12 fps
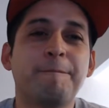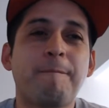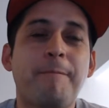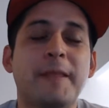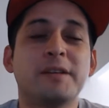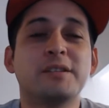
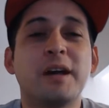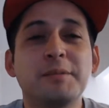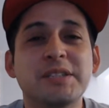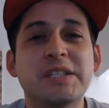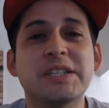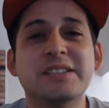It's
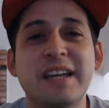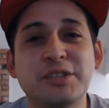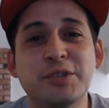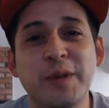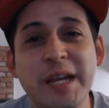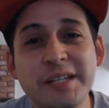obviously an
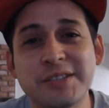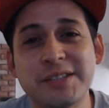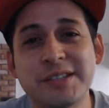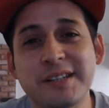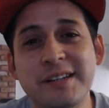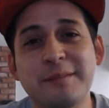
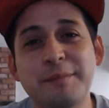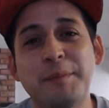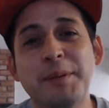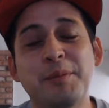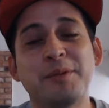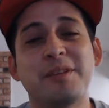exaggeration, but
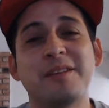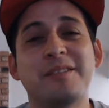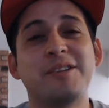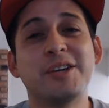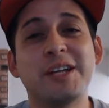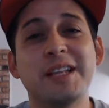people
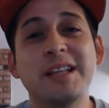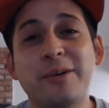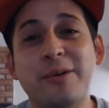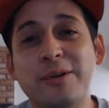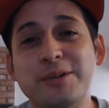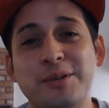took it
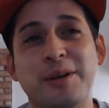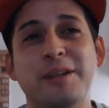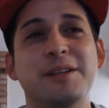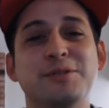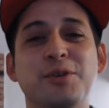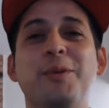literal, so they're like,
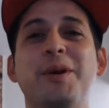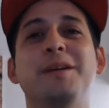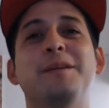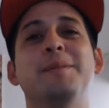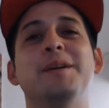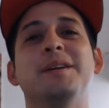"There's no way it
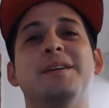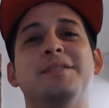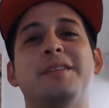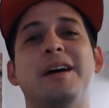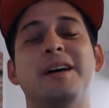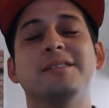can be
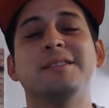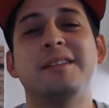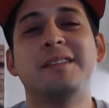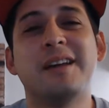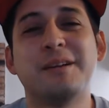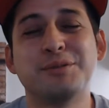100,000." They
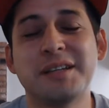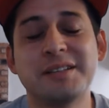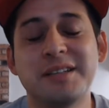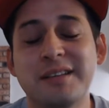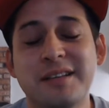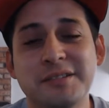thought it was like
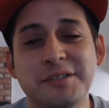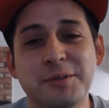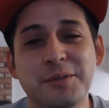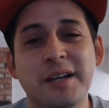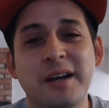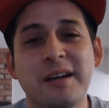10,000 or
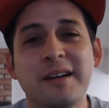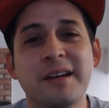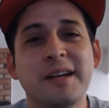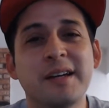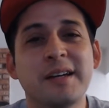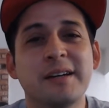whatnot.
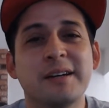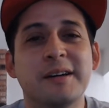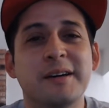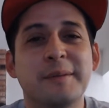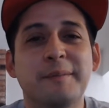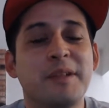A
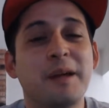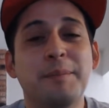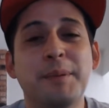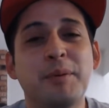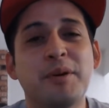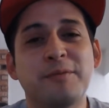lot of
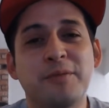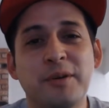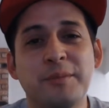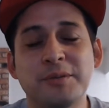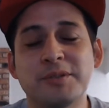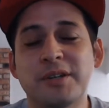people
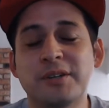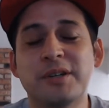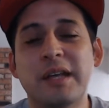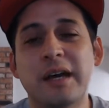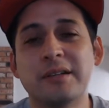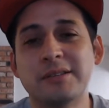confirmed there was
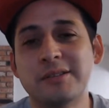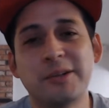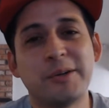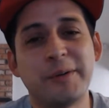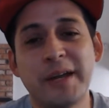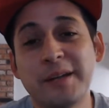100,000.
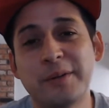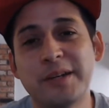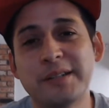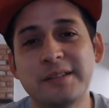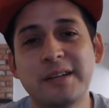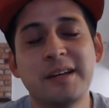So,
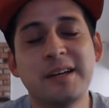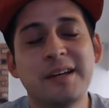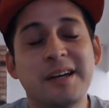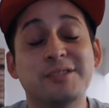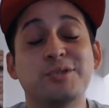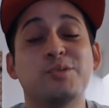anyways,
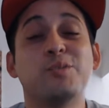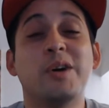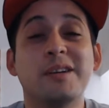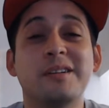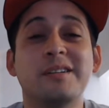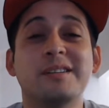that's just
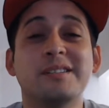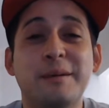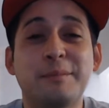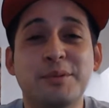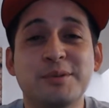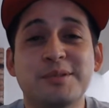one of the
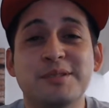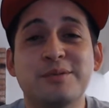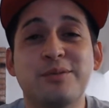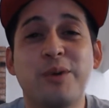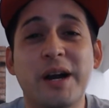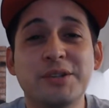examples of
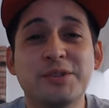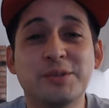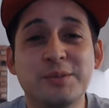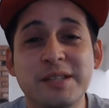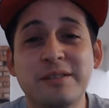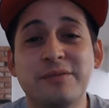why you should
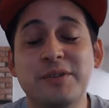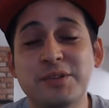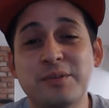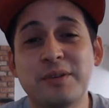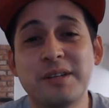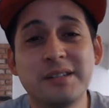read the official
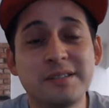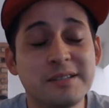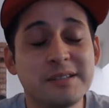releases.